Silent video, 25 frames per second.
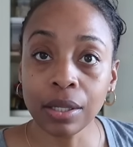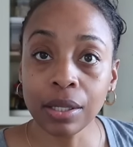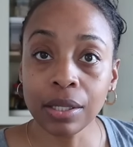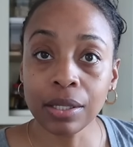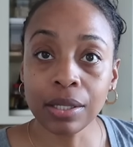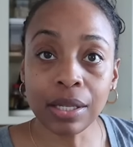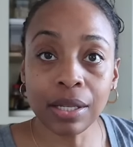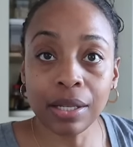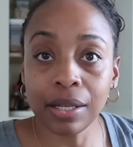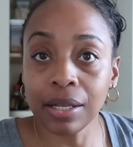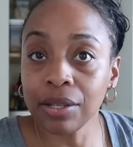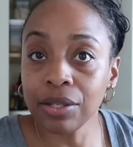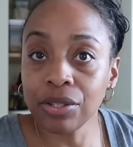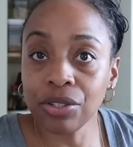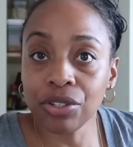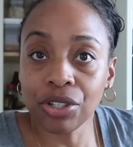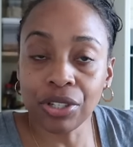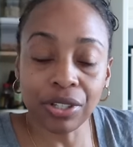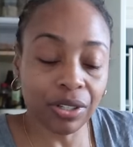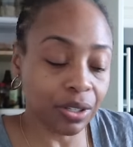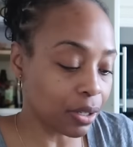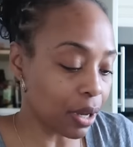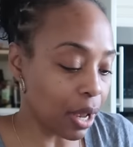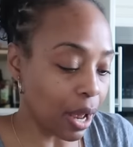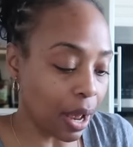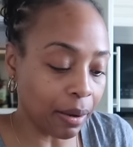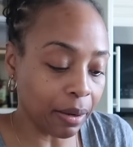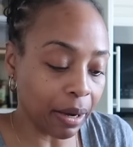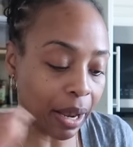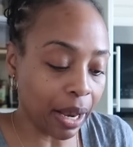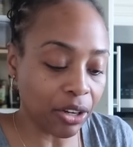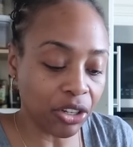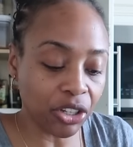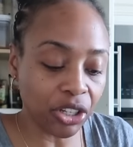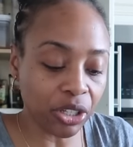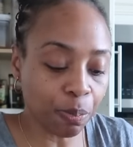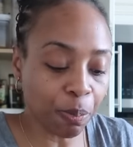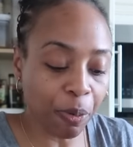See, it's just, I,
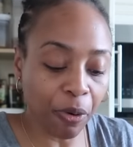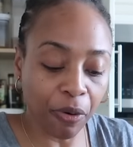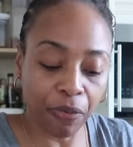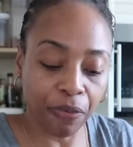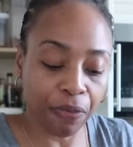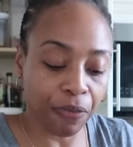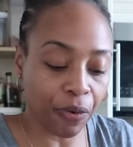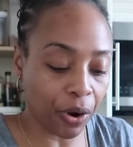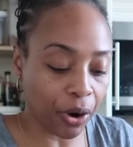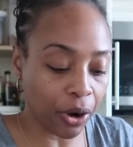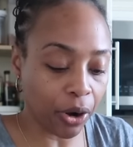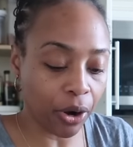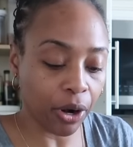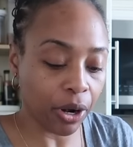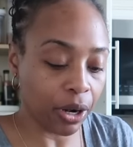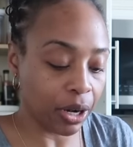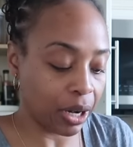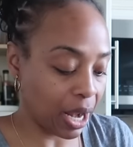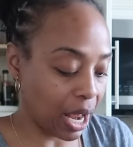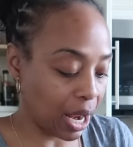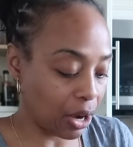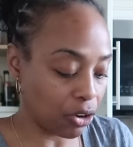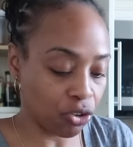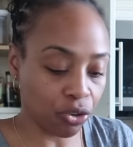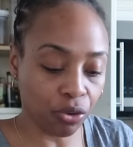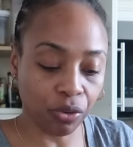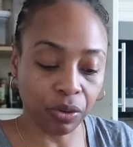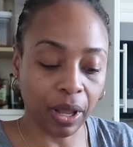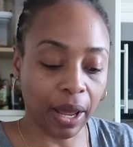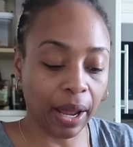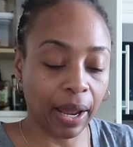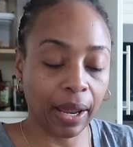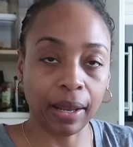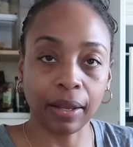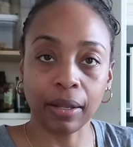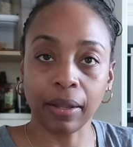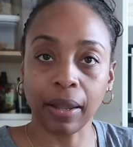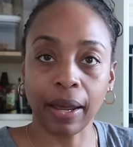I just prefer natural
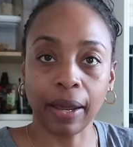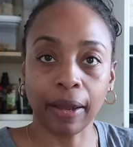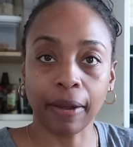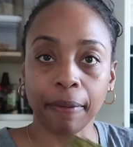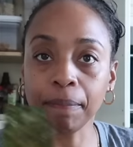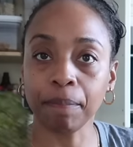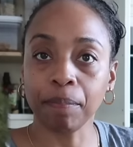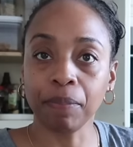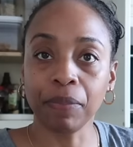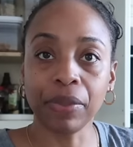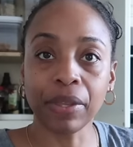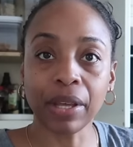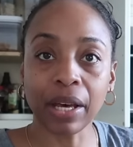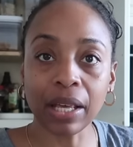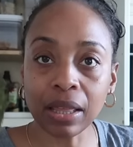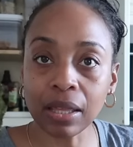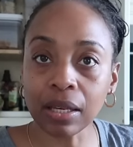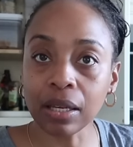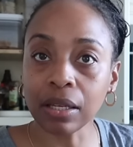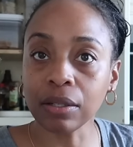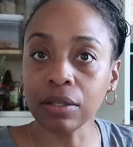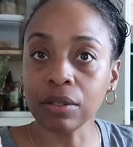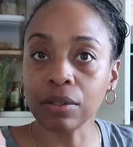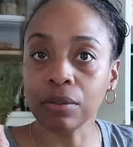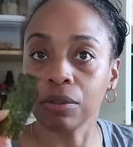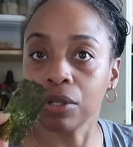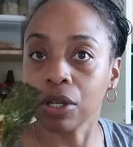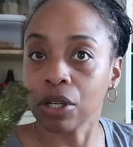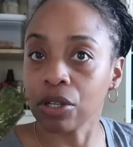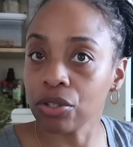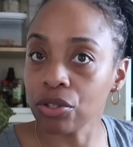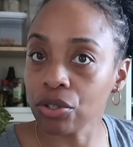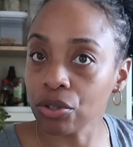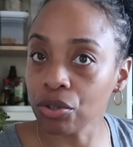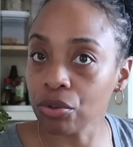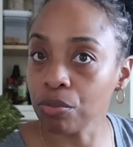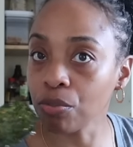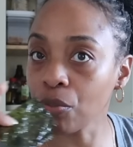light. Like nothing
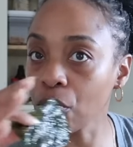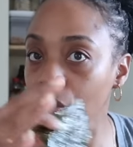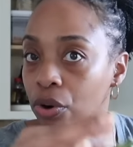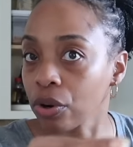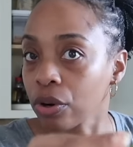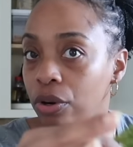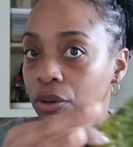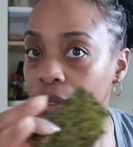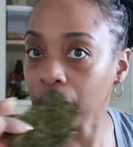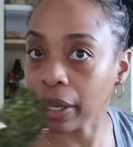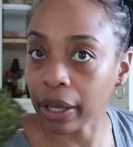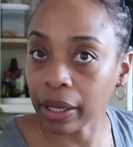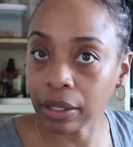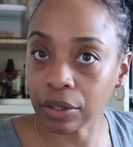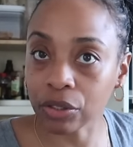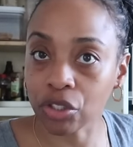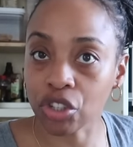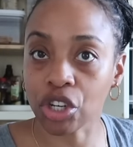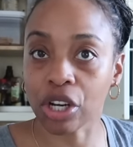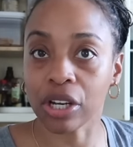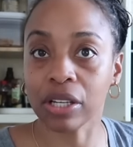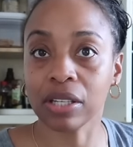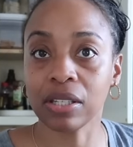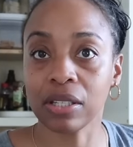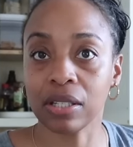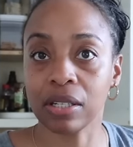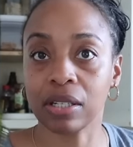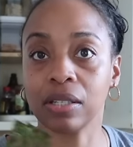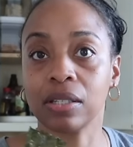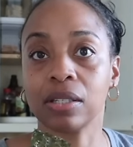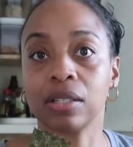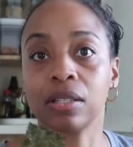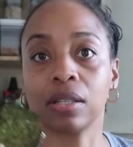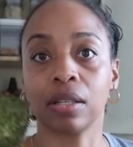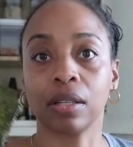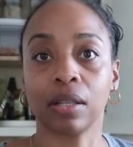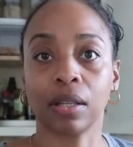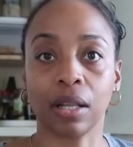does you more like
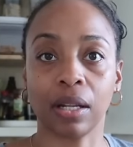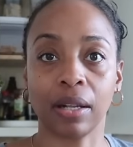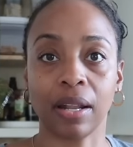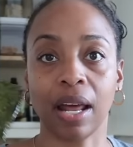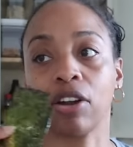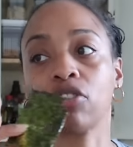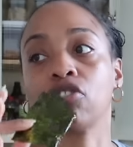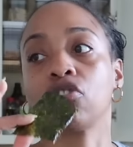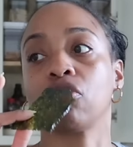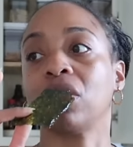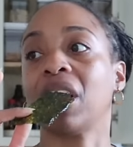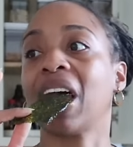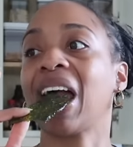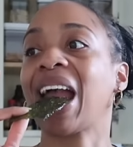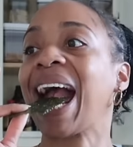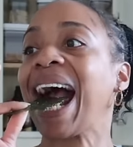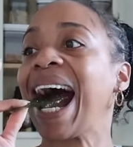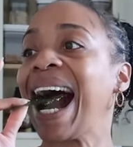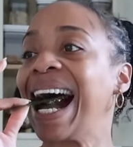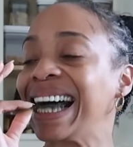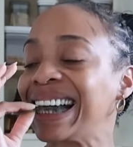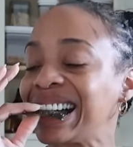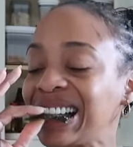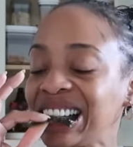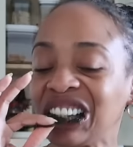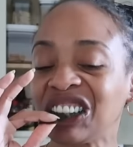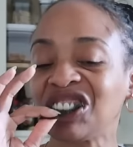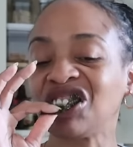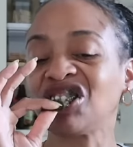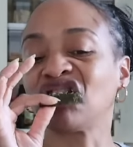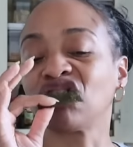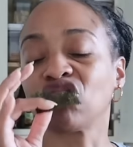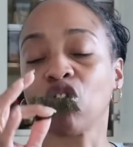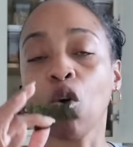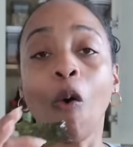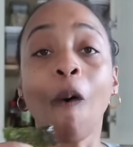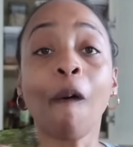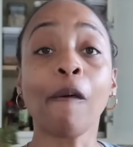justice than natural light.
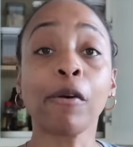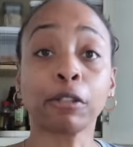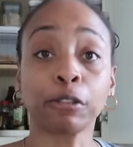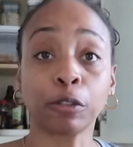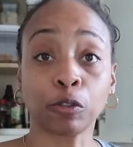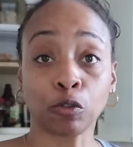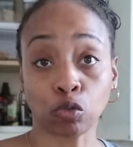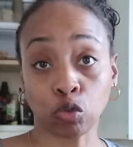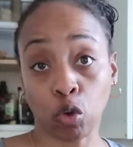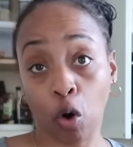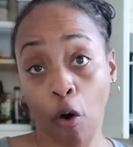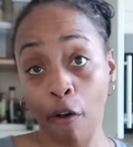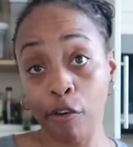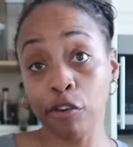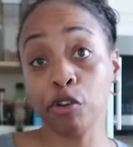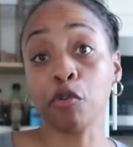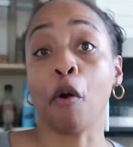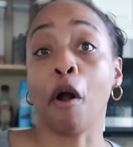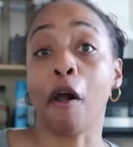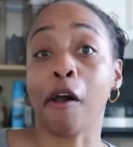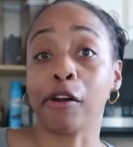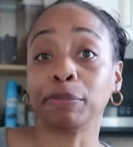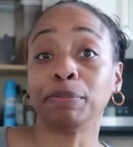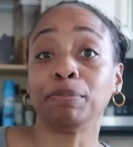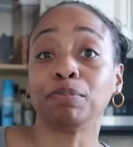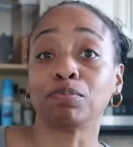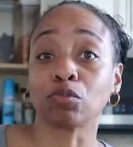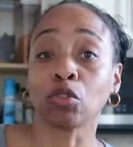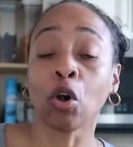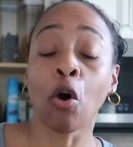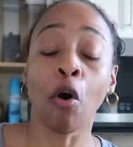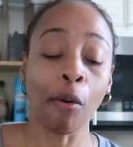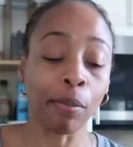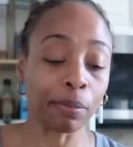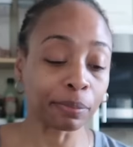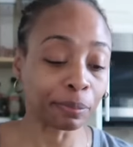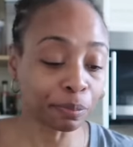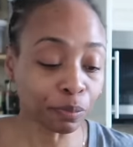Anyway,
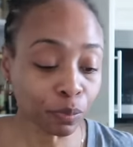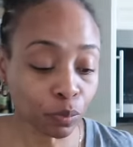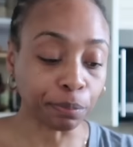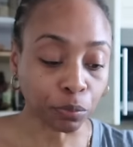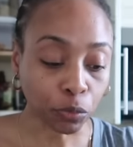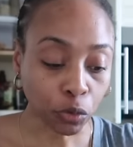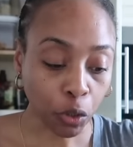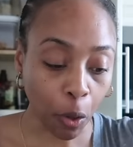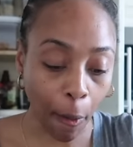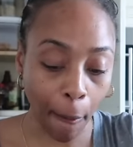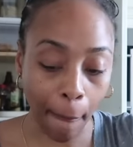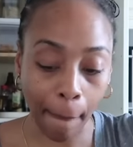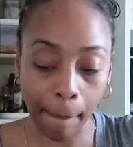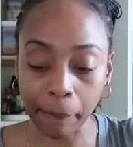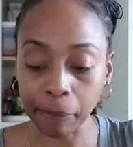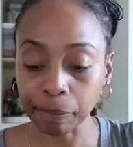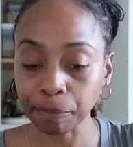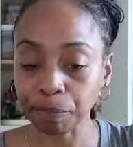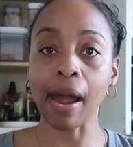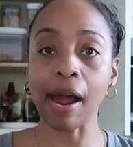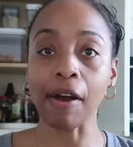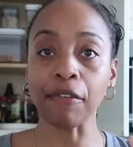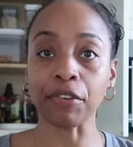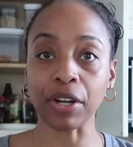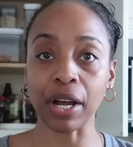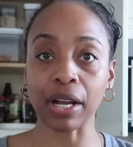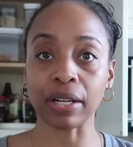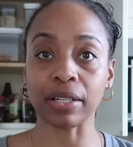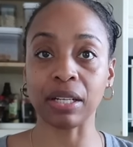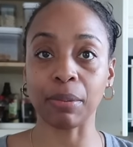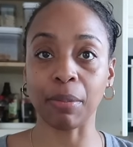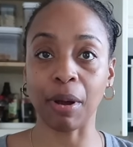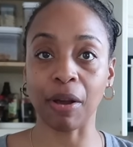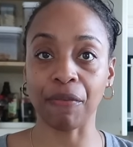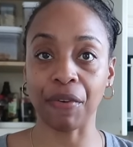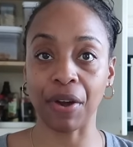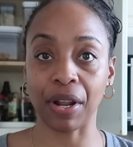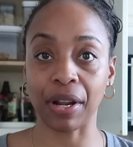okay. After I did
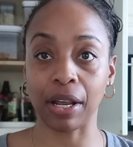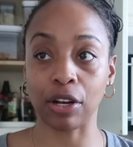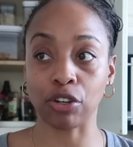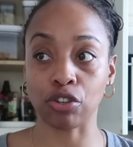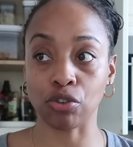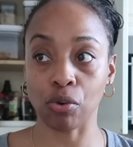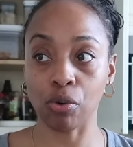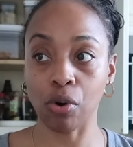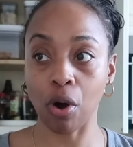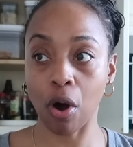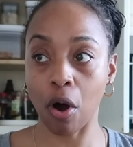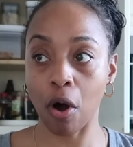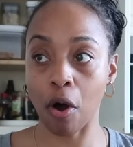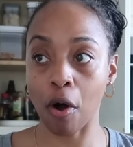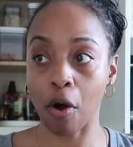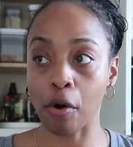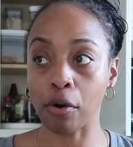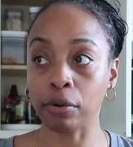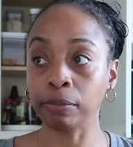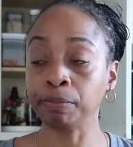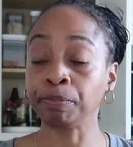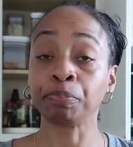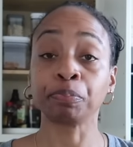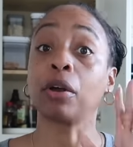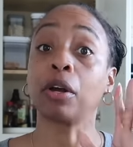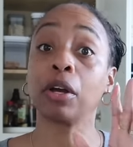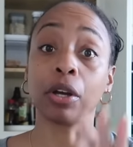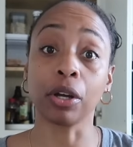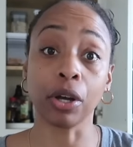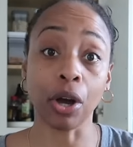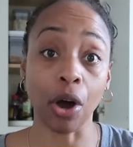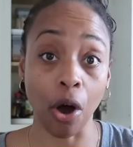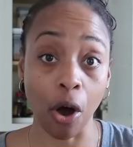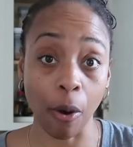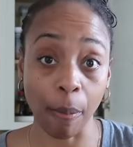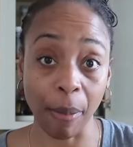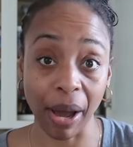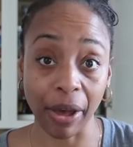my financial call, good
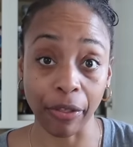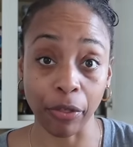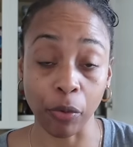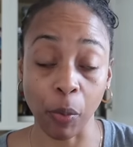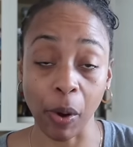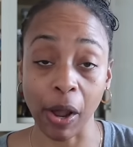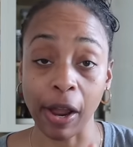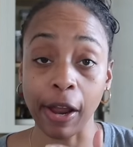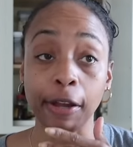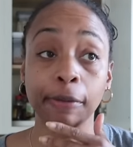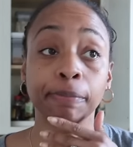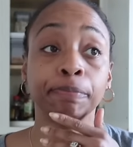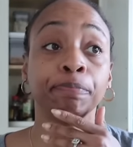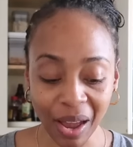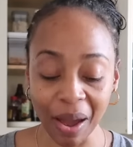call by the way,